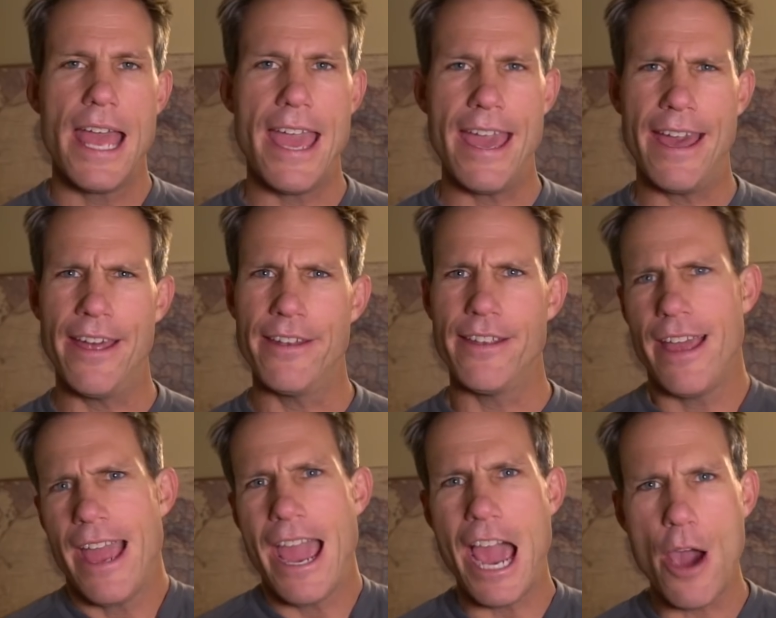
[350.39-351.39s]
and
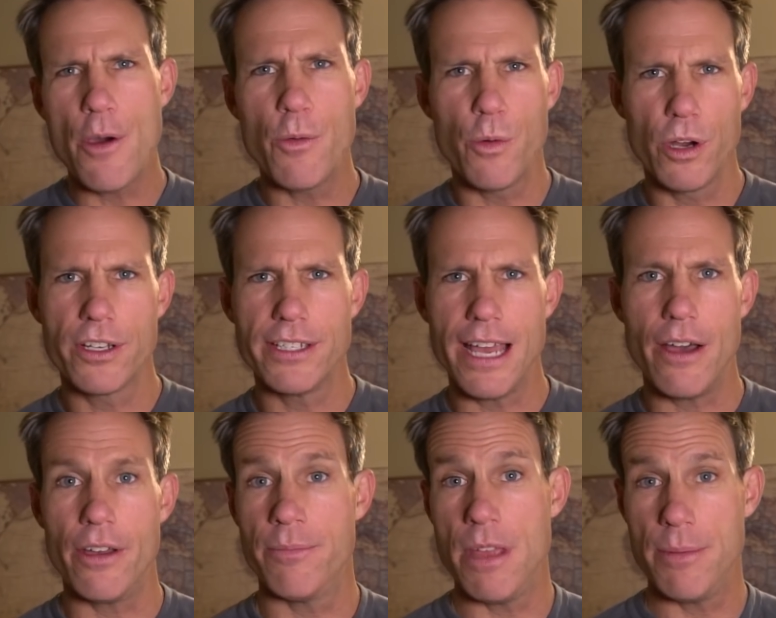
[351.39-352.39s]
how it worked
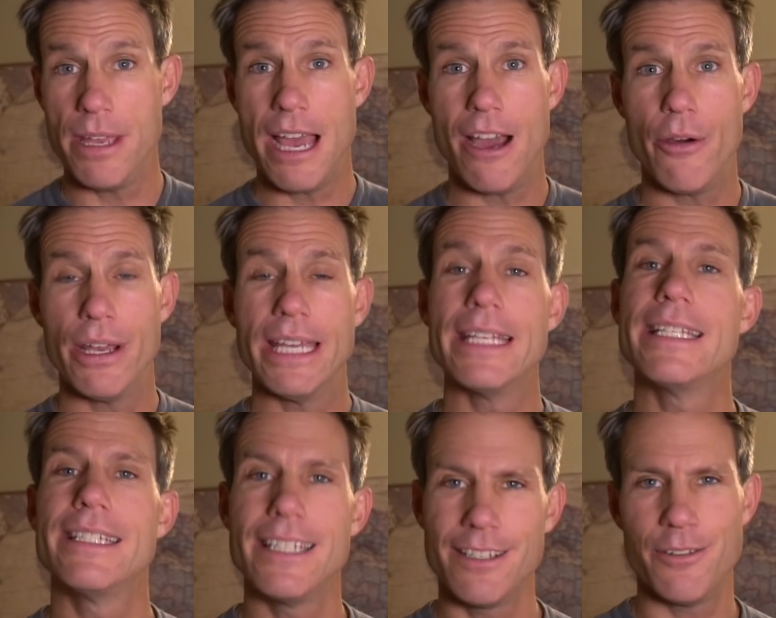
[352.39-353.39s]
out and maybe how
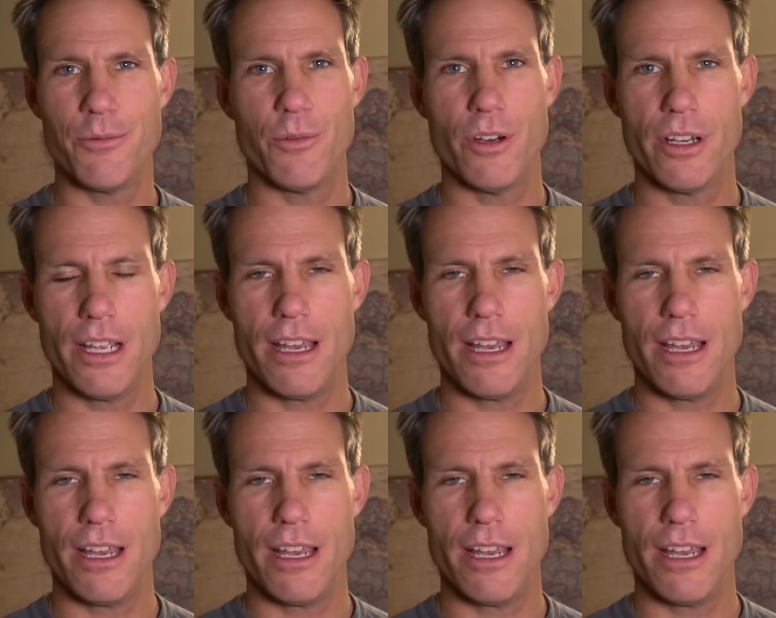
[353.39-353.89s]
it didn't work